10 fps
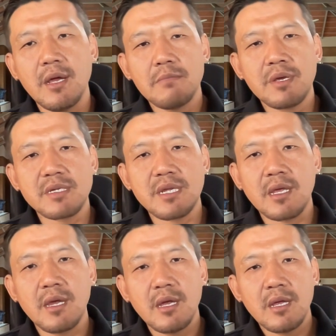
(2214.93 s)
Because like
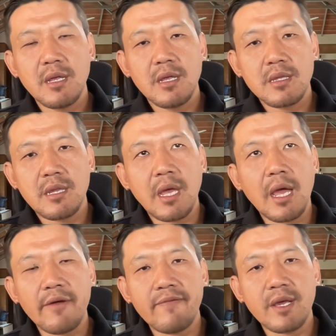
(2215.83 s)
they
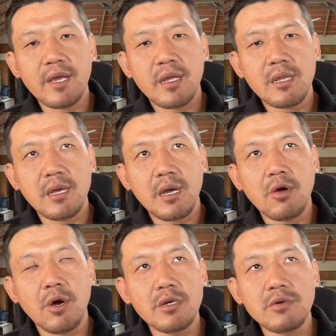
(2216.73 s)
have like, I think
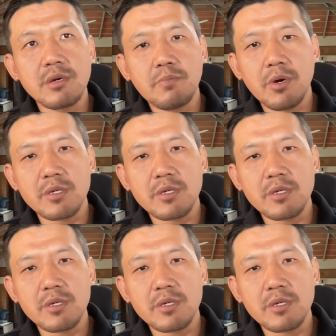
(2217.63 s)
according to reports,